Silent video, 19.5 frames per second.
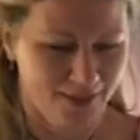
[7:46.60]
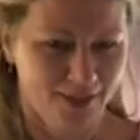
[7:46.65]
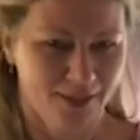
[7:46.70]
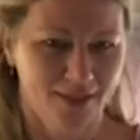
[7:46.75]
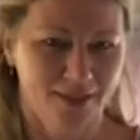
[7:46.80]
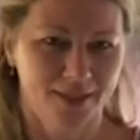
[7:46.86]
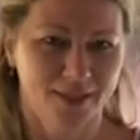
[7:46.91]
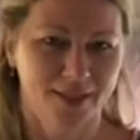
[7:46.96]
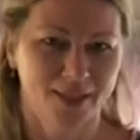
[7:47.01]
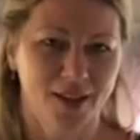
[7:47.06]

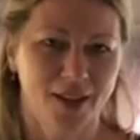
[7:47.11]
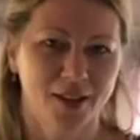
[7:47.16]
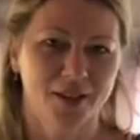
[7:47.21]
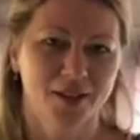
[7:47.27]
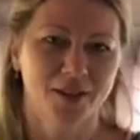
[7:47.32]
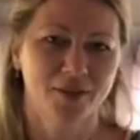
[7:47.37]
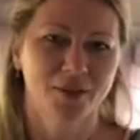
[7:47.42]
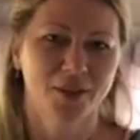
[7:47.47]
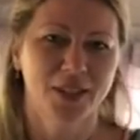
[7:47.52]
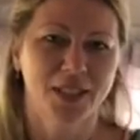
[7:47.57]
It's got
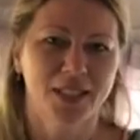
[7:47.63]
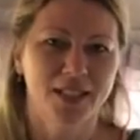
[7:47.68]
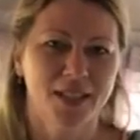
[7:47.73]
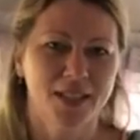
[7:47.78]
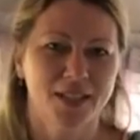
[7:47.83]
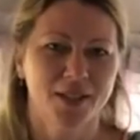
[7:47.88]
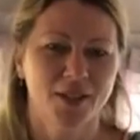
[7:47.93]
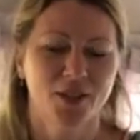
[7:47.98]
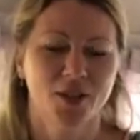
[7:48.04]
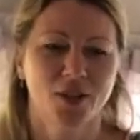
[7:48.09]
really
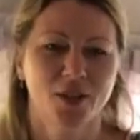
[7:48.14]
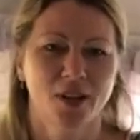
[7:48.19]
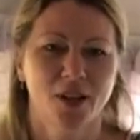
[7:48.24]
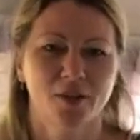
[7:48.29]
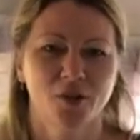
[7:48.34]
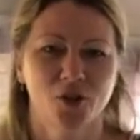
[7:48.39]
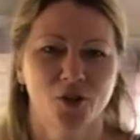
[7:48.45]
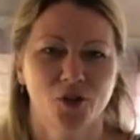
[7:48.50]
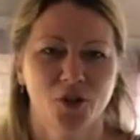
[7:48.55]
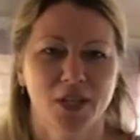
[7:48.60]
nice
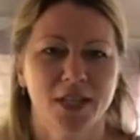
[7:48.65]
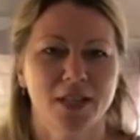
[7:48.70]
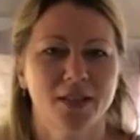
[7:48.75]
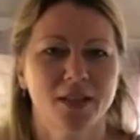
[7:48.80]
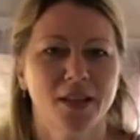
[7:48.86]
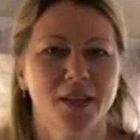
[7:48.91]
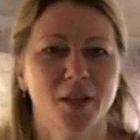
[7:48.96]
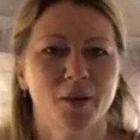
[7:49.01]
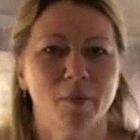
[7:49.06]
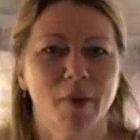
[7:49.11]
trees
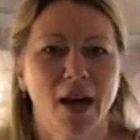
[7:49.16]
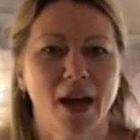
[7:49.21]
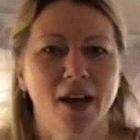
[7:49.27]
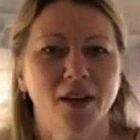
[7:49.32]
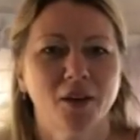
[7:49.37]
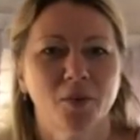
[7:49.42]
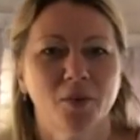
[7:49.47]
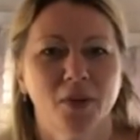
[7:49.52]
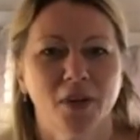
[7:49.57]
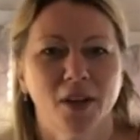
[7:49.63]
on the
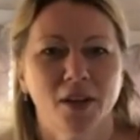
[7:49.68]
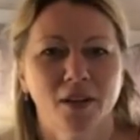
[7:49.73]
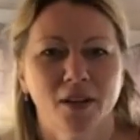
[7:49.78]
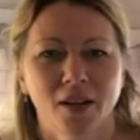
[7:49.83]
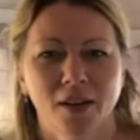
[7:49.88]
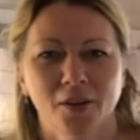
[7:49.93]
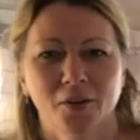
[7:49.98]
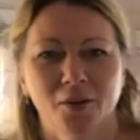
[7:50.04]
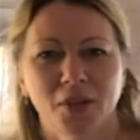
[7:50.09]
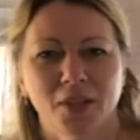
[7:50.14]
back.
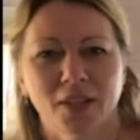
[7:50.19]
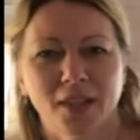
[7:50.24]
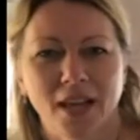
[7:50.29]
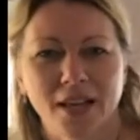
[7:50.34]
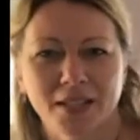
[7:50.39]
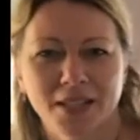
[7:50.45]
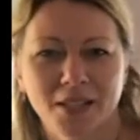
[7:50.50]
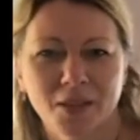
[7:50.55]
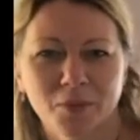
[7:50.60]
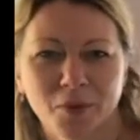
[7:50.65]
I go to
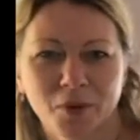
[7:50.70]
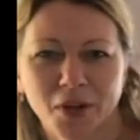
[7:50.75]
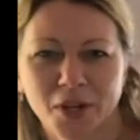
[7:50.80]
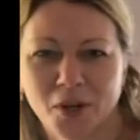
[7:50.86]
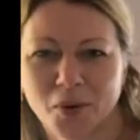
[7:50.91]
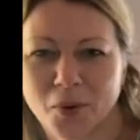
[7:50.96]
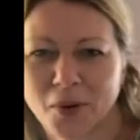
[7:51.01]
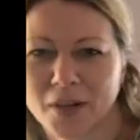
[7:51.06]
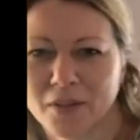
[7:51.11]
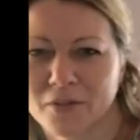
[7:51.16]
Glastonbury
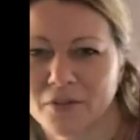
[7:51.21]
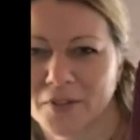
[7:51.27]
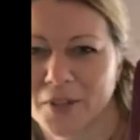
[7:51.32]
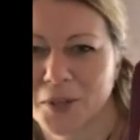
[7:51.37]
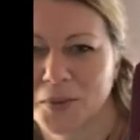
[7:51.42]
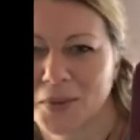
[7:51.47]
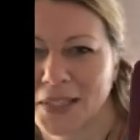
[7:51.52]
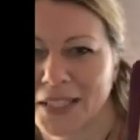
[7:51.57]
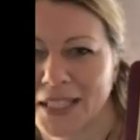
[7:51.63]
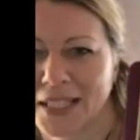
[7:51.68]
quite
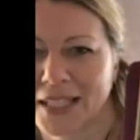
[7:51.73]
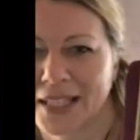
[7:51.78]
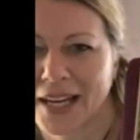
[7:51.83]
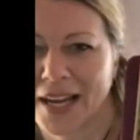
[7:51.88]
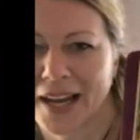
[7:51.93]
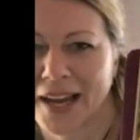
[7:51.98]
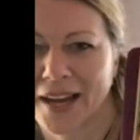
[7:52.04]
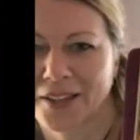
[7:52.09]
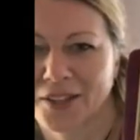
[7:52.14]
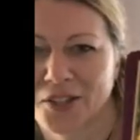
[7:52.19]
frequently, and I
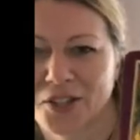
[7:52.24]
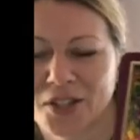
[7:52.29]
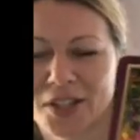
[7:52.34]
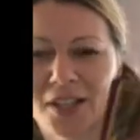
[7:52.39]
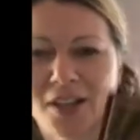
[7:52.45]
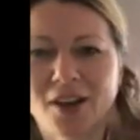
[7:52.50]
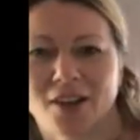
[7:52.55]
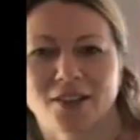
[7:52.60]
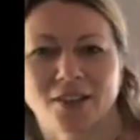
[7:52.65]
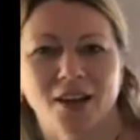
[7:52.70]
actually
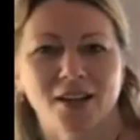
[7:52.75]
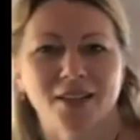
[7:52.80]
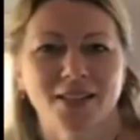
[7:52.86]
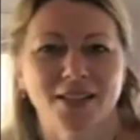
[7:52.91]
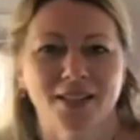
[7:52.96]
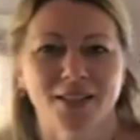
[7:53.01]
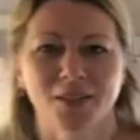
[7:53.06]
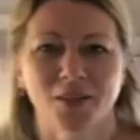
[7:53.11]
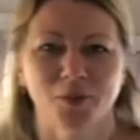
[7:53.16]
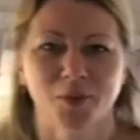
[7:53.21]
got
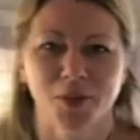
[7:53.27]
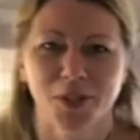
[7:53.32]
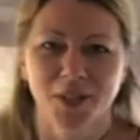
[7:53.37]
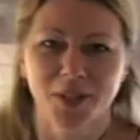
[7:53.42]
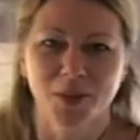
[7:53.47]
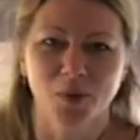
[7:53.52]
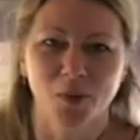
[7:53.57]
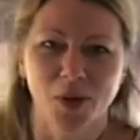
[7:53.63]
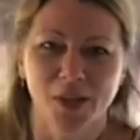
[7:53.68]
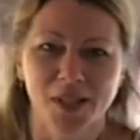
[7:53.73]
lost in the
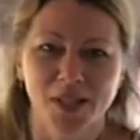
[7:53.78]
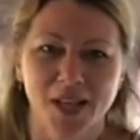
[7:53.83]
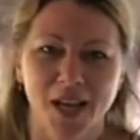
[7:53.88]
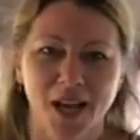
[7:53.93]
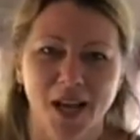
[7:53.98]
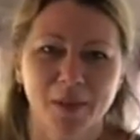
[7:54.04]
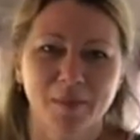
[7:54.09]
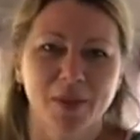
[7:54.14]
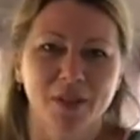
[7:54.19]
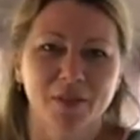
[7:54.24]
woods one
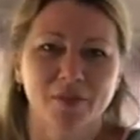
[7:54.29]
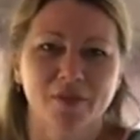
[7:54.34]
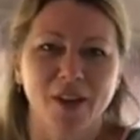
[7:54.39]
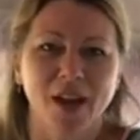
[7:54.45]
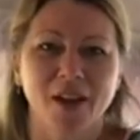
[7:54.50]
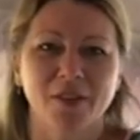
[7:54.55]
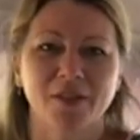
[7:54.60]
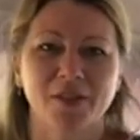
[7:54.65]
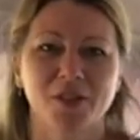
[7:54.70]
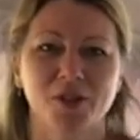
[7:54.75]
time and
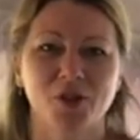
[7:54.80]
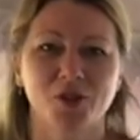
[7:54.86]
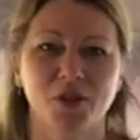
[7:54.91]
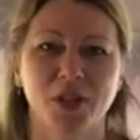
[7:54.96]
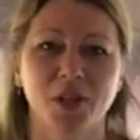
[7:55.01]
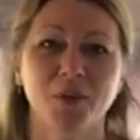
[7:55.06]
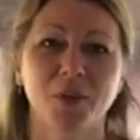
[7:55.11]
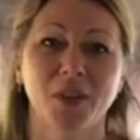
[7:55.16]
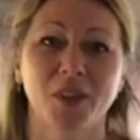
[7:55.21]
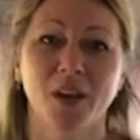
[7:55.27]
found a
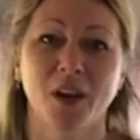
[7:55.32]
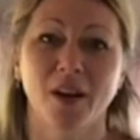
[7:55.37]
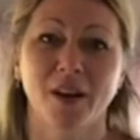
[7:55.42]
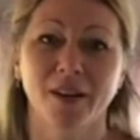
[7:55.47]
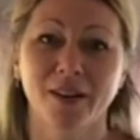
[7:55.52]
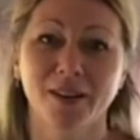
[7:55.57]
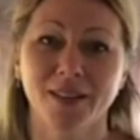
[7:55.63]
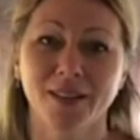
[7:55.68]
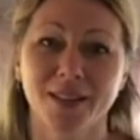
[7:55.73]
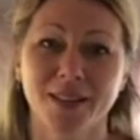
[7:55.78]
tree with a
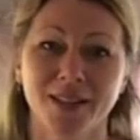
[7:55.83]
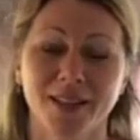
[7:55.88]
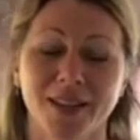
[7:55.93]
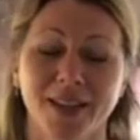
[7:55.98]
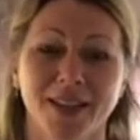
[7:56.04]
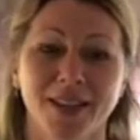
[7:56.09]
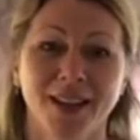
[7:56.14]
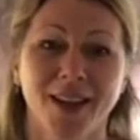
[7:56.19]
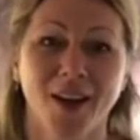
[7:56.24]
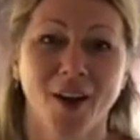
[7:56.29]
heart
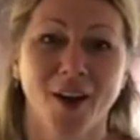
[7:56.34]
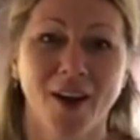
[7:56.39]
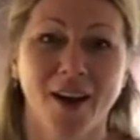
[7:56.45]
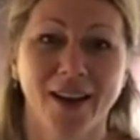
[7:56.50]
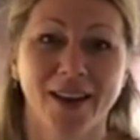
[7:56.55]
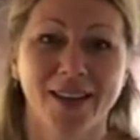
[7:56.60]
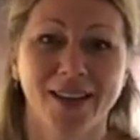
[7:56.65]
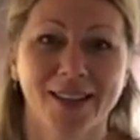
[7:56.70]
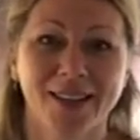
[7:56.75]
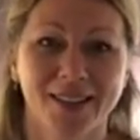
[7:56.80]

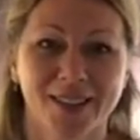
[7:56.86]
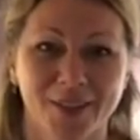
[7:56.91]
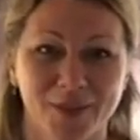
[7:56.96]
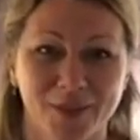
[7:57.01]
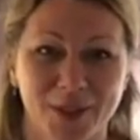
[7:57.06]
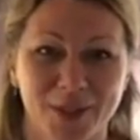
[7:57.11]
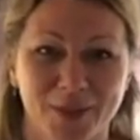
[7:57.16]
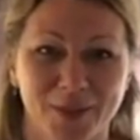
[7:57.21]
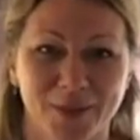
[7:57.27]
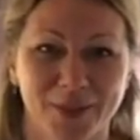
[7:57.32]
on it. It
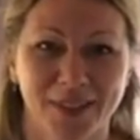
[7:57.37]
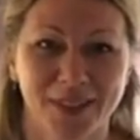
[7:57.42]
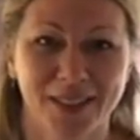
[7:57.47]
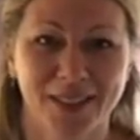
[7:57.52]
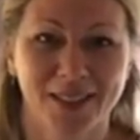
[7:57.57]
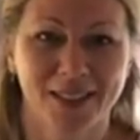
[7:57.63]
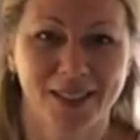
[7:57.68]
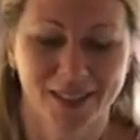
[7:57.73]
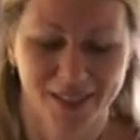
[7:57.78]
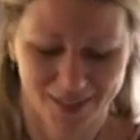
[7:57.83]
was
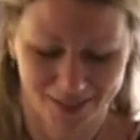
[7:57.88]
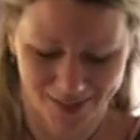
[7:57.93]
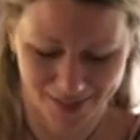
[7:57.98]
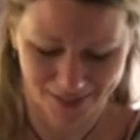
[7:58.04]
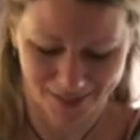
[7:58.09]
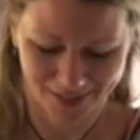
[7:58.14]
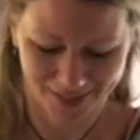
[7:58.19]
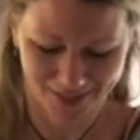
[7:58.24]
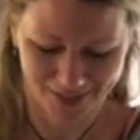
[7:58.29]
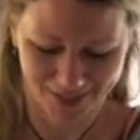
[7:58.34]
really
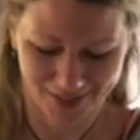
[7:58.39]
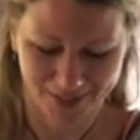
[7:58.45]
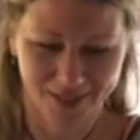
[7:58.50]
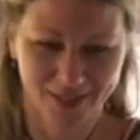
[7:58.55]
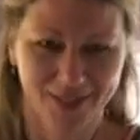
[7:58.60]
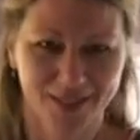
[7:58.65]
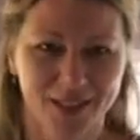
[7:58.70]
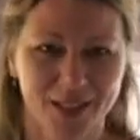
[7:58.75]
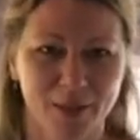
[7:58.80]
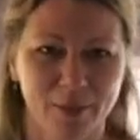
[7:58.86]

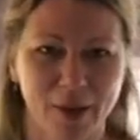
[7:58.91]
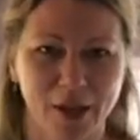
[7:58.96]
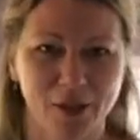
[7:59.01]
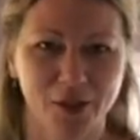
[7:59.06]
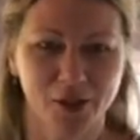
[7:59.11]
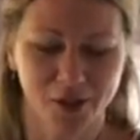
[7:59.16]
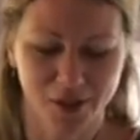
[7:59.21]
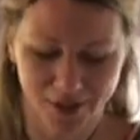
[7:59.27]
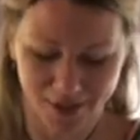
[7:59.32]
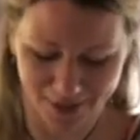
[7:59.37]
special.